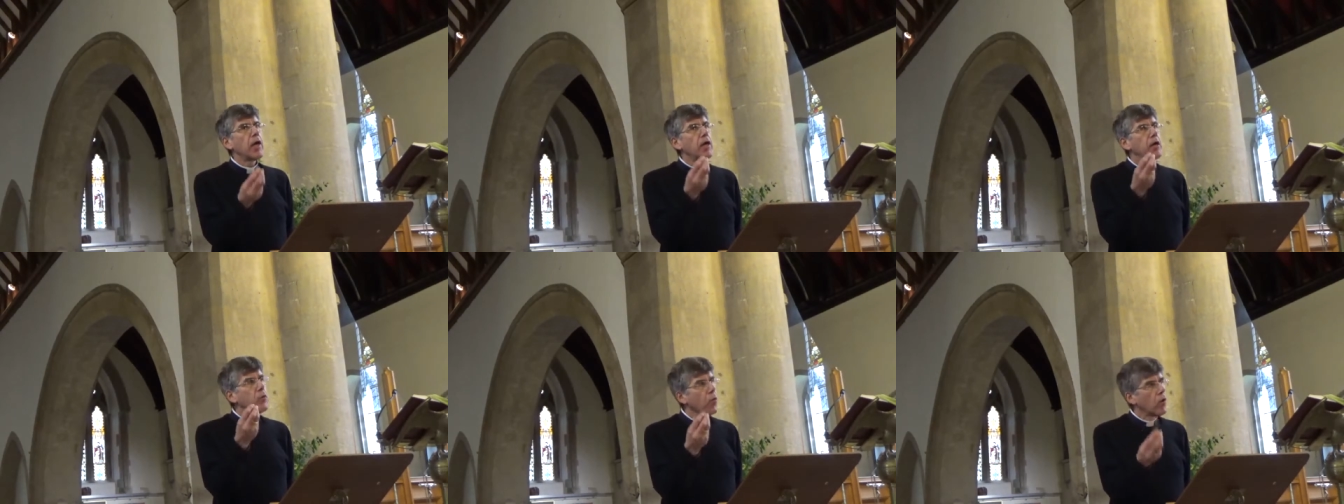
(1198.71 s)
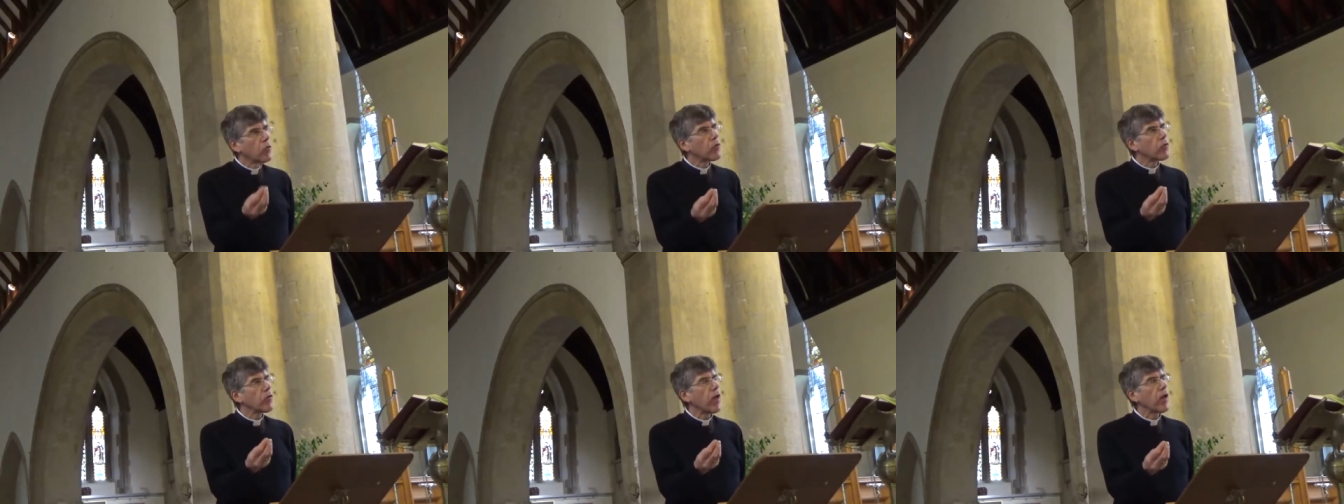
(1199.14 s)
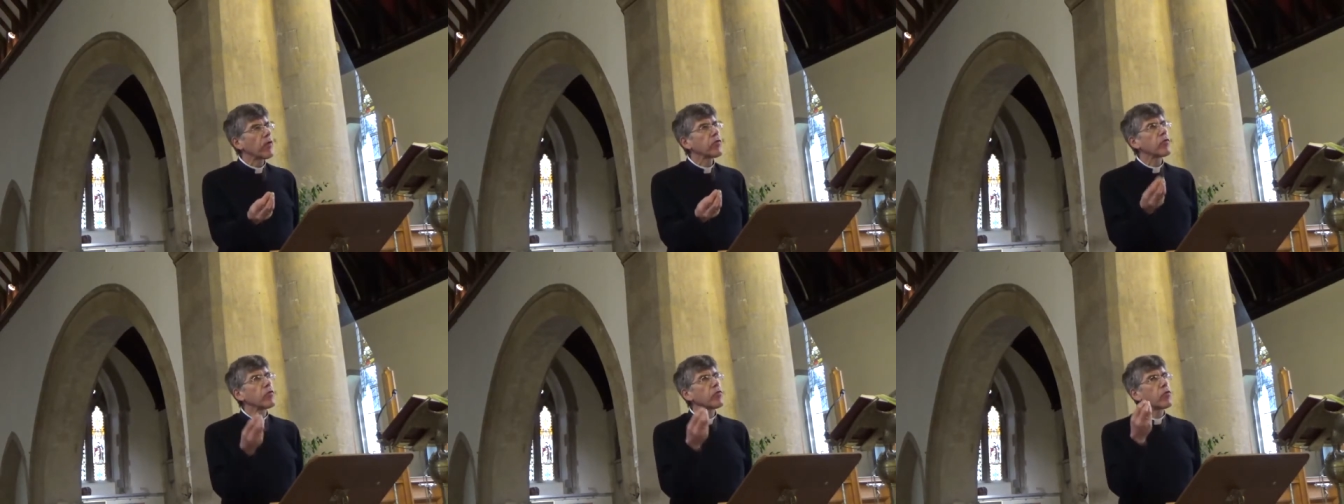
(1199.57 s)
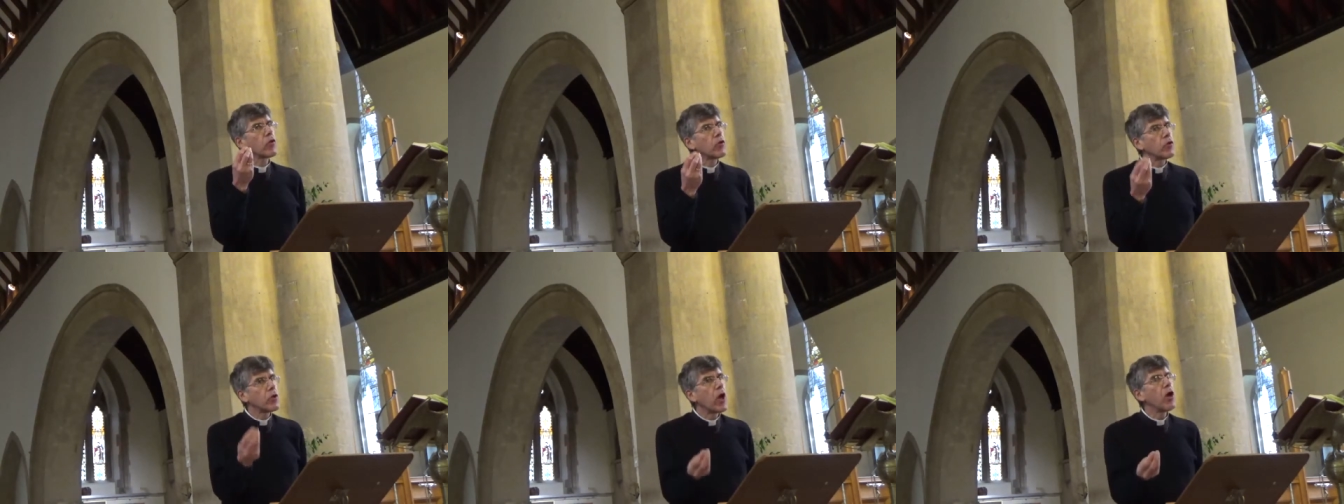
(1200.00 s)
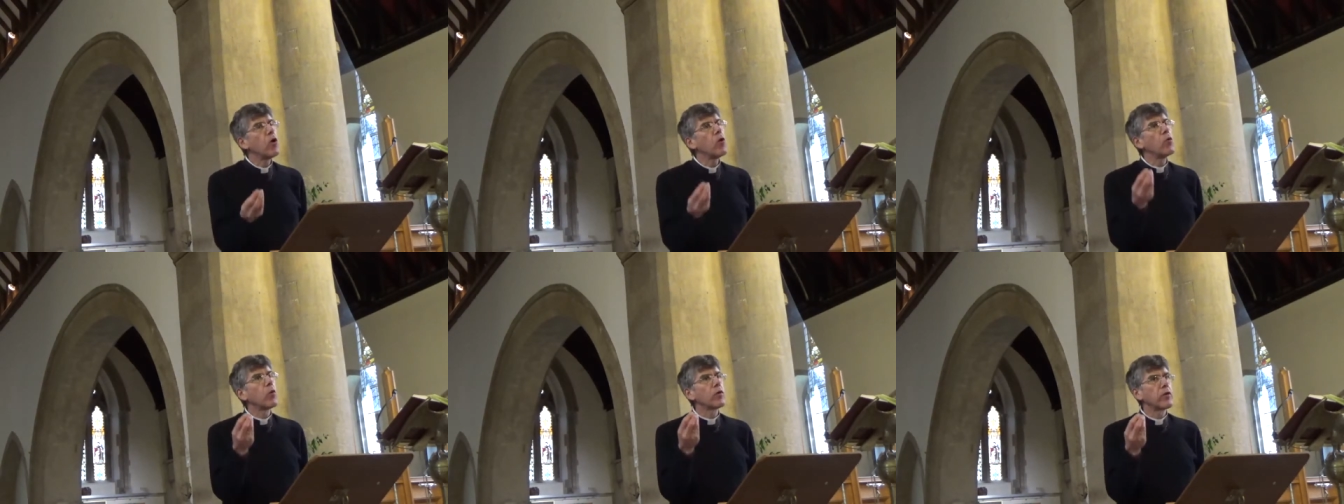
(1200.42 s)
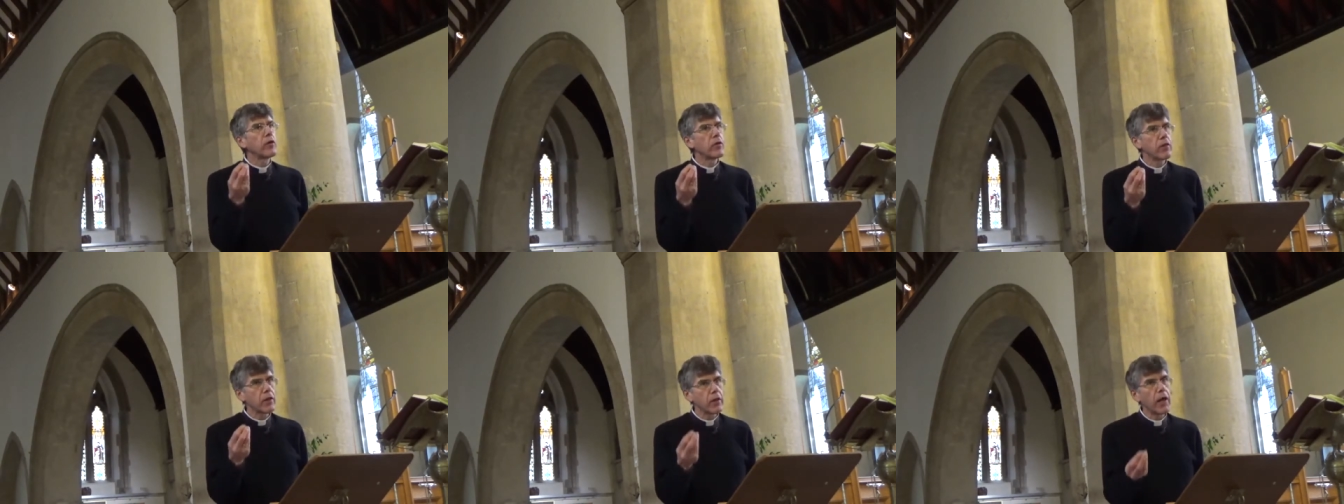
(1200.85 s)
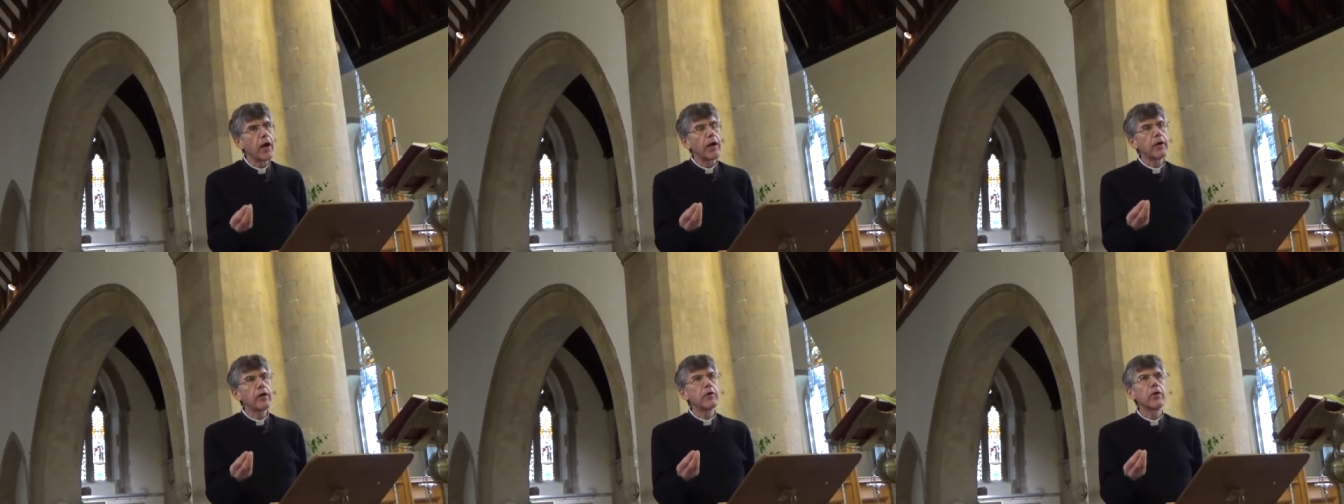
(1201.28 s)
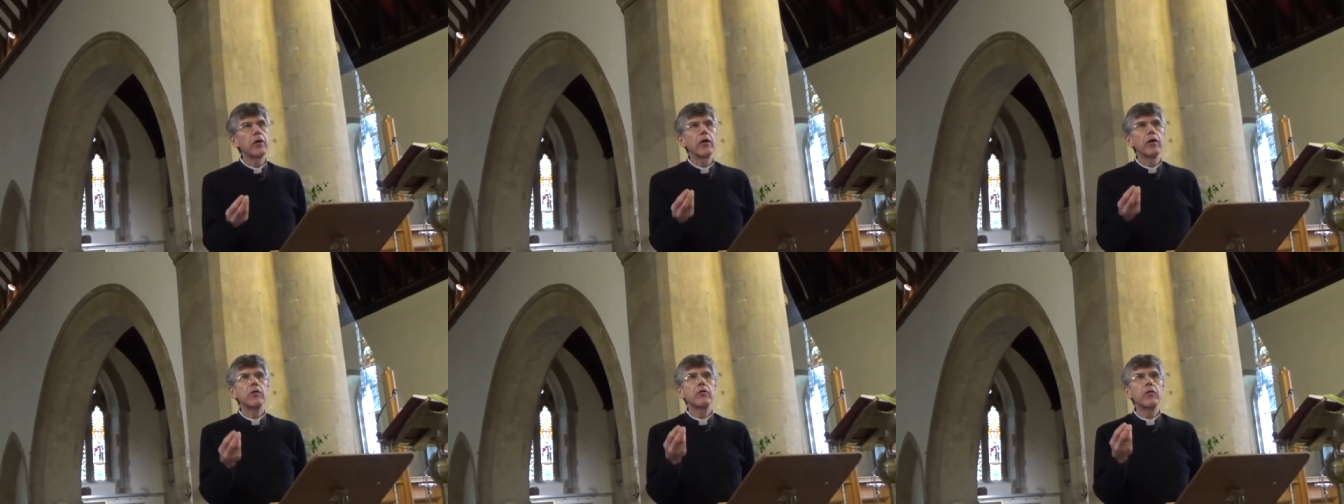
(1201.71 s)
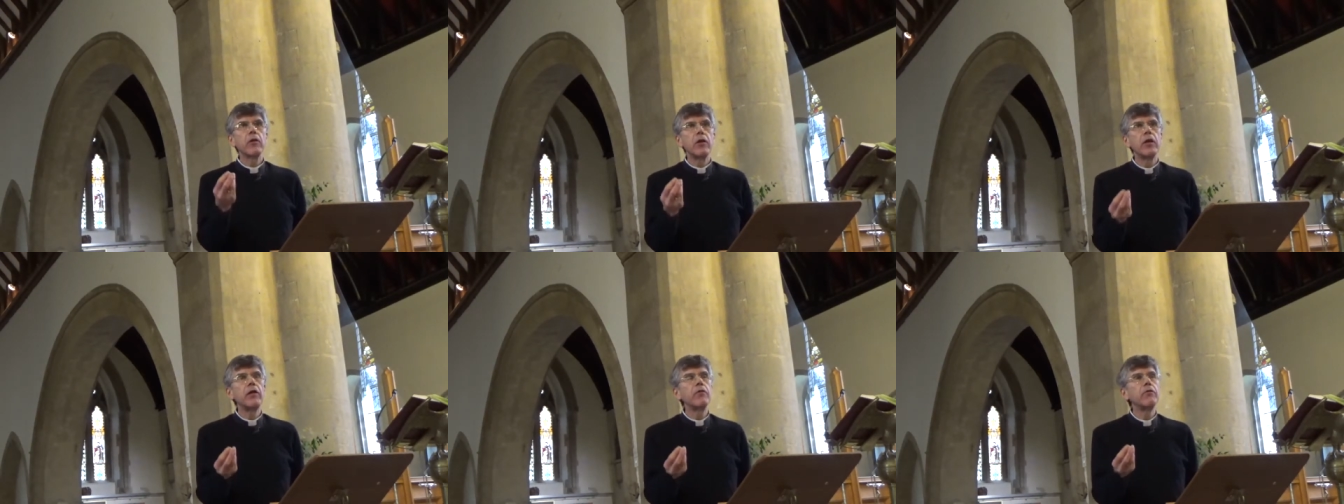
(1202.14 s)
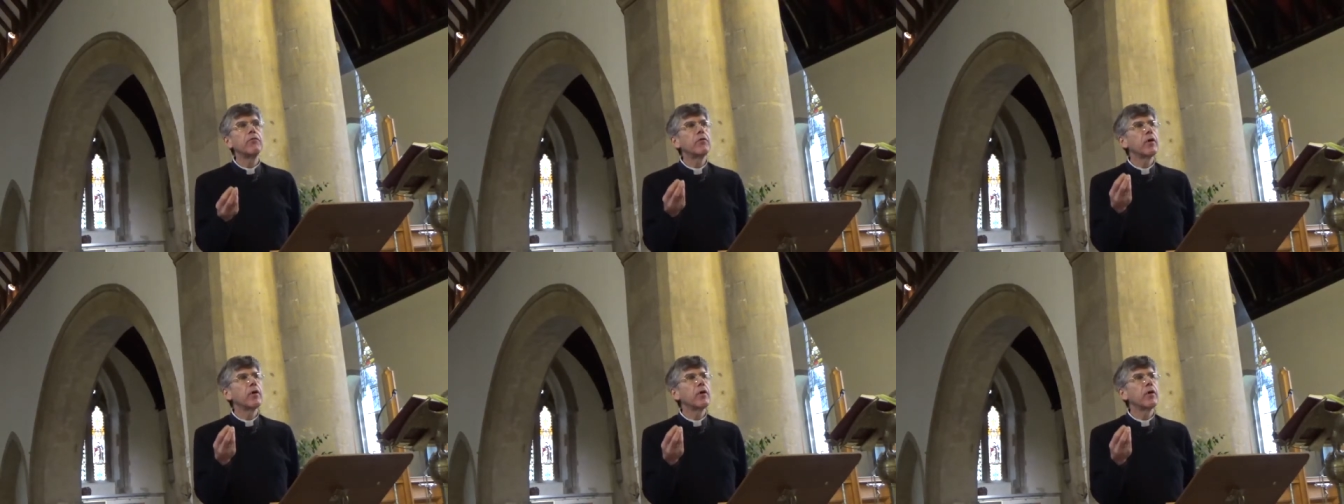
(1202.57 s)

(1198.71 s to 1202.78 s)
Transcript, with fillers: He wants us to know what it's like to live